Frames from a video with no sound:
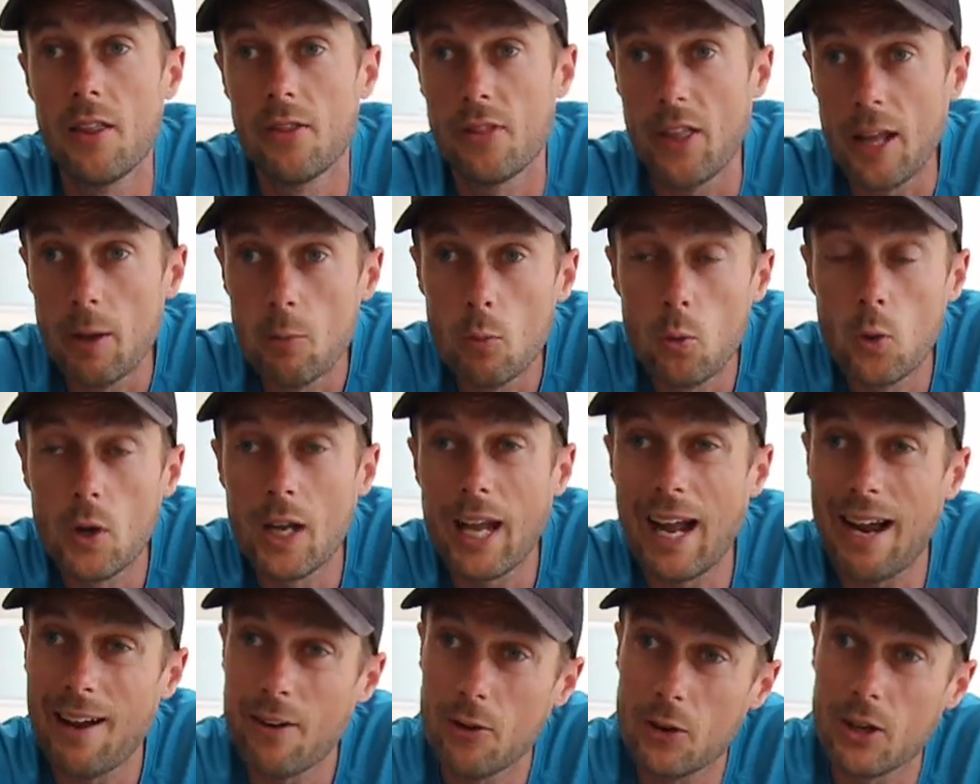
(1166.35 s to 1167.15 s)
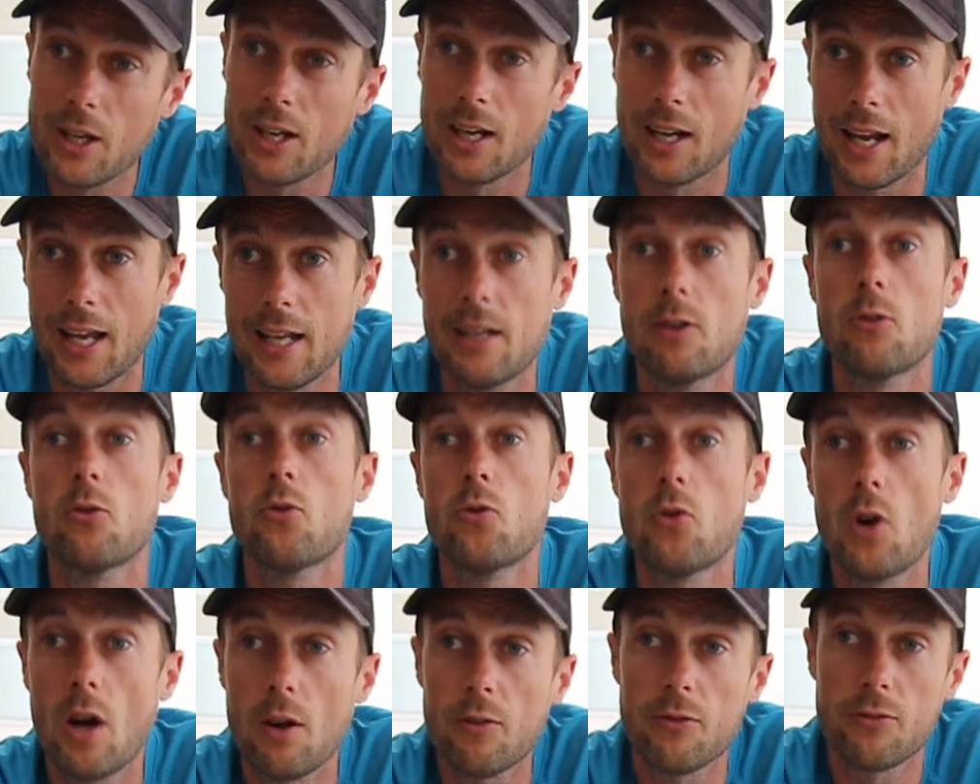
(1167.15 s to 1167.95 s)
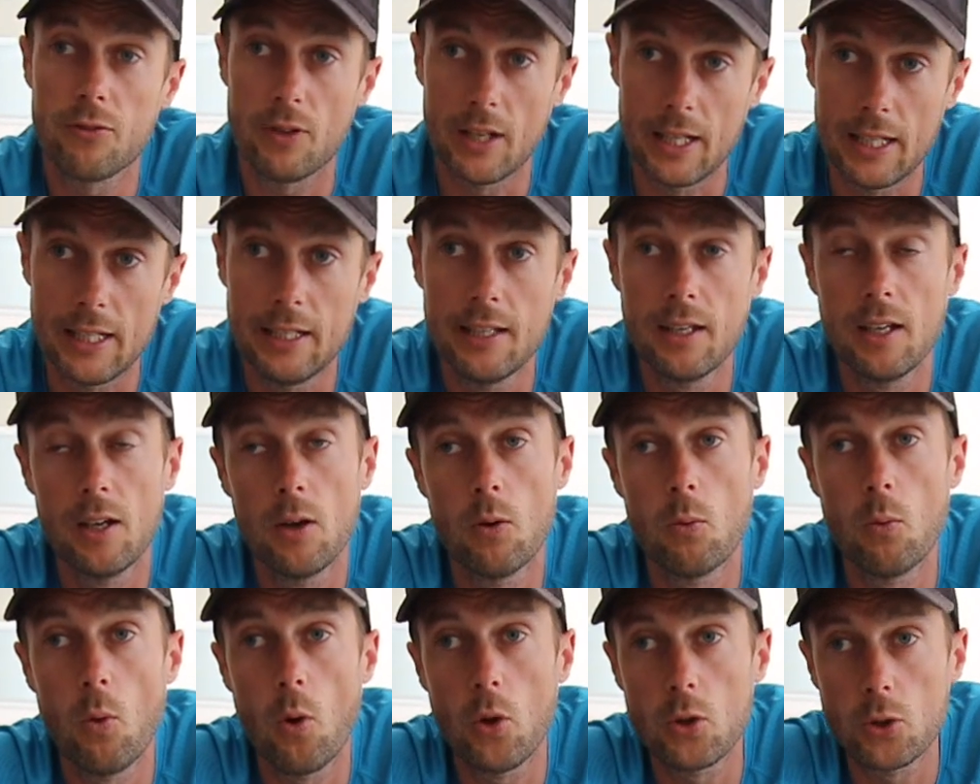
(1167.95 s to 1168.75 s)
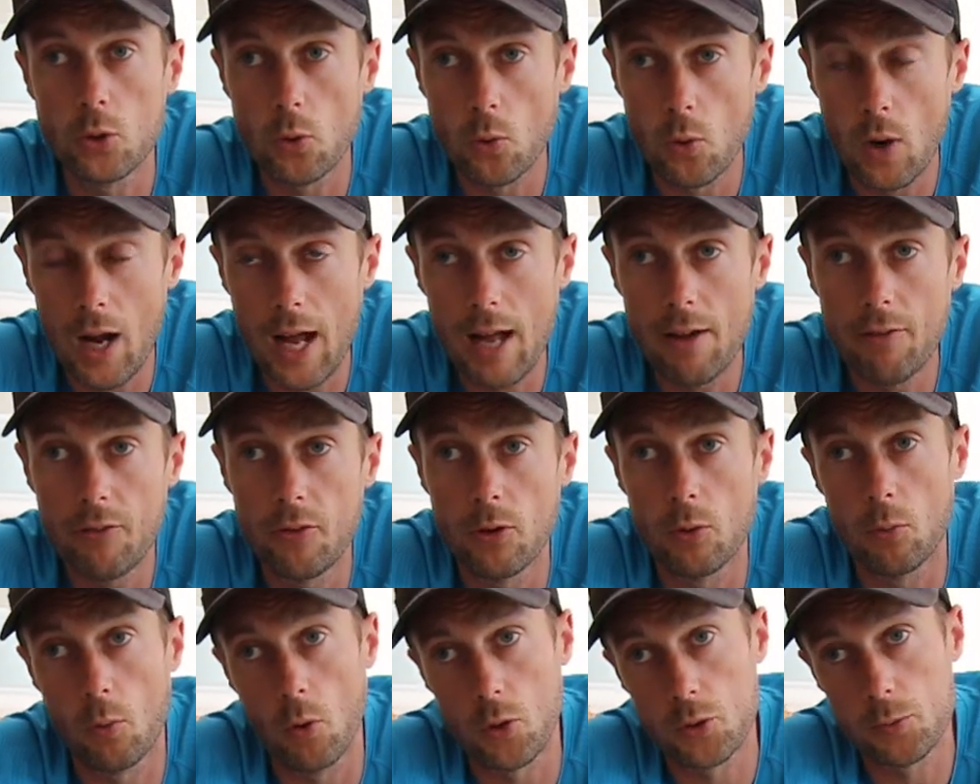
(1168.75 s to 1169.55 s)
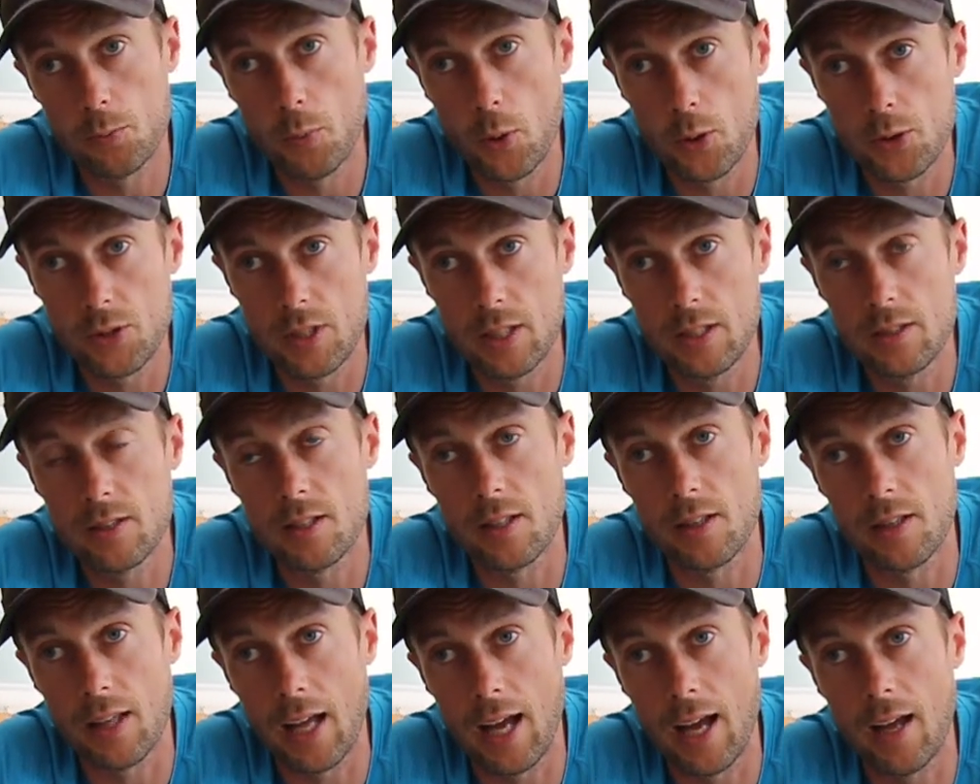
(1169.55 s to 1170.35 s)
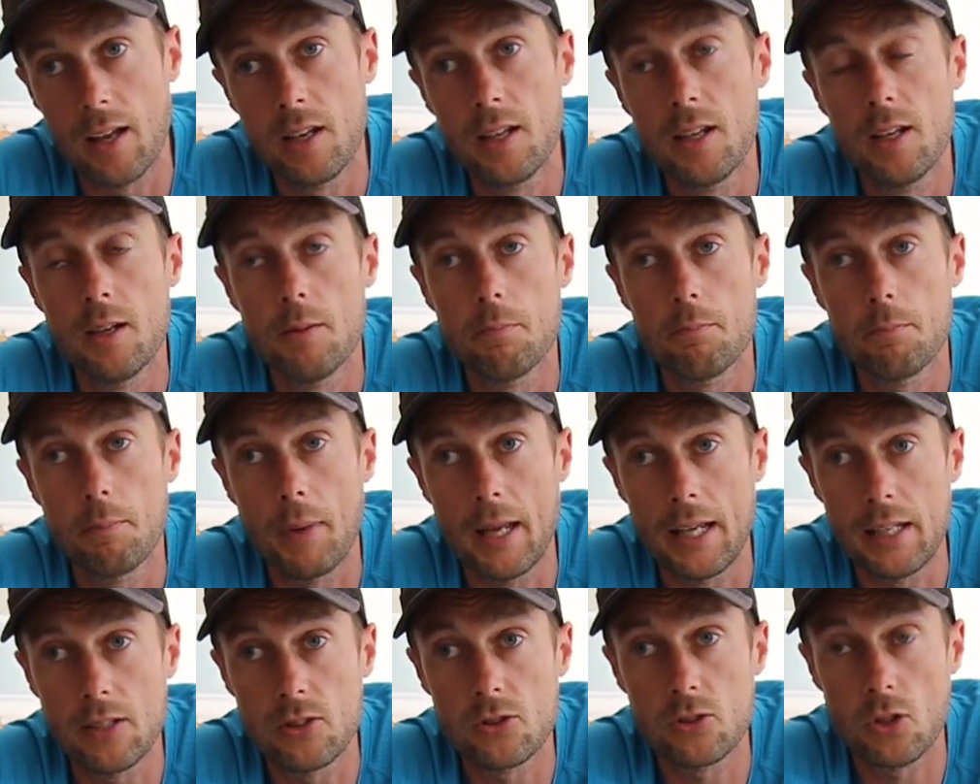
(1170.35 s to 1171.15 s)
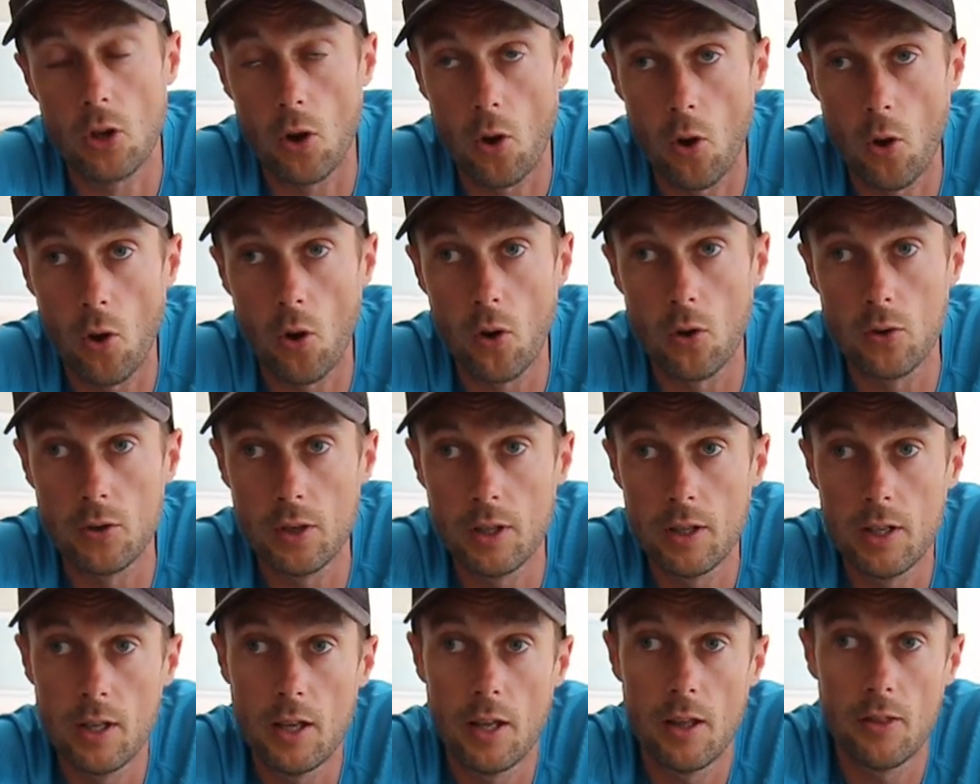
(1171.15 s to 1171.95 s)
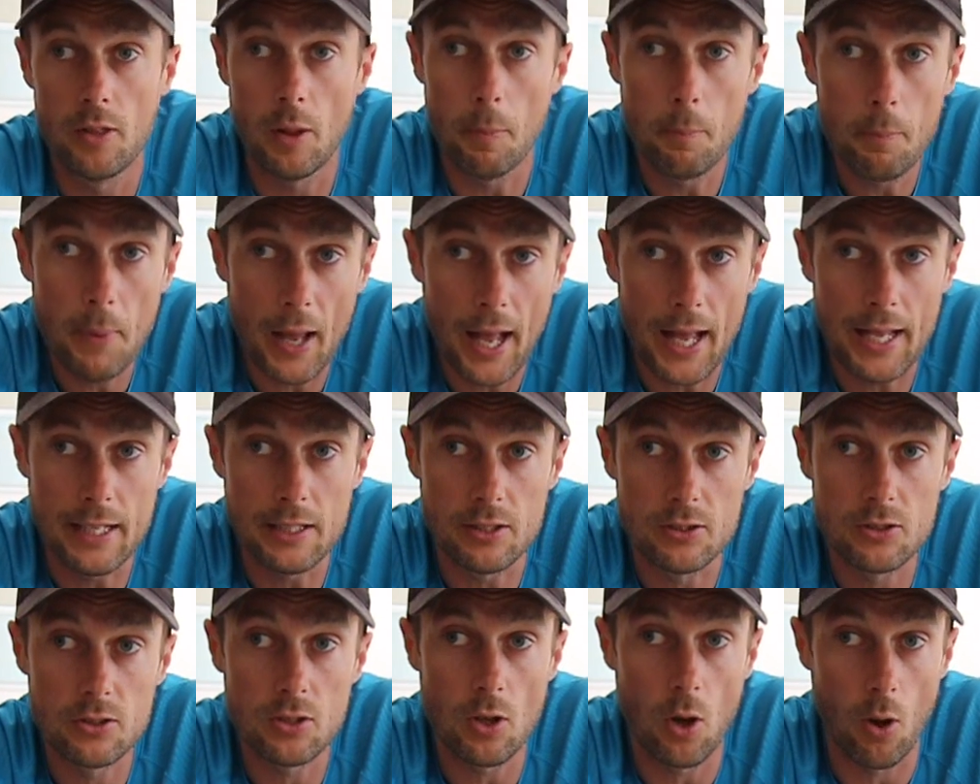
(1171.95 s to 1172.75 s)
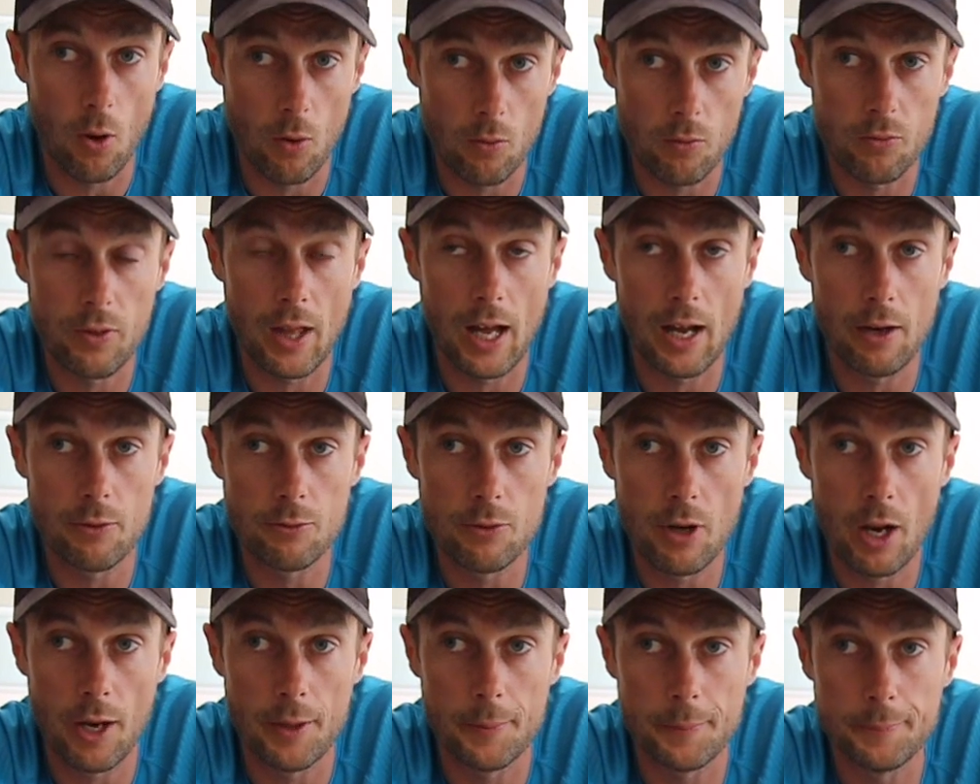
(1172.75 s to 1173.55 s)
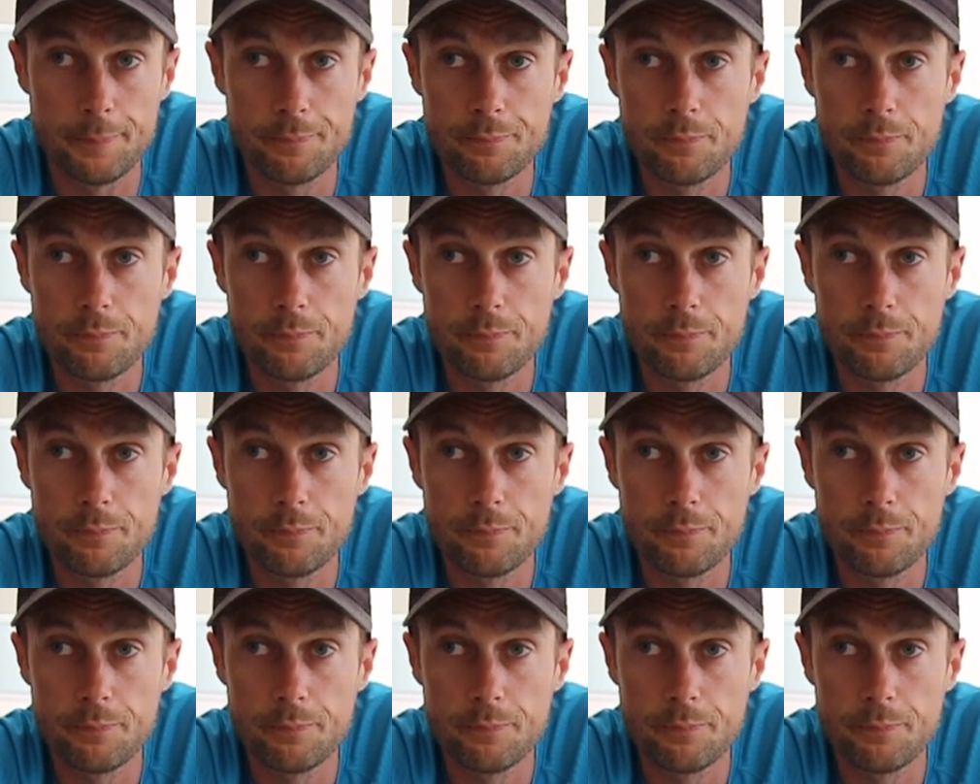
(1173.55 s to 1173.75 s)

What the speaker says: They will calculate roughly what your effort was put into that based on the pace of that run.